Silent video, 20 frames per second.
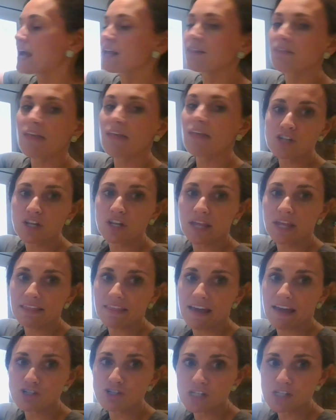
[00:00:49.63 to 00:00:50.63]
I left it like
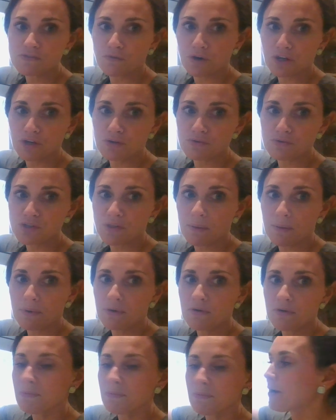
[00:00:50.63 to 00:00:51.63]
that just for you so that
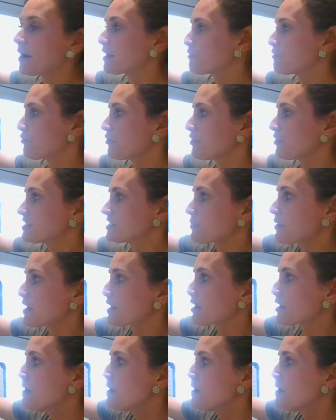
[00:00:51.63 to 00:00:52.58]
we would be ready for this week.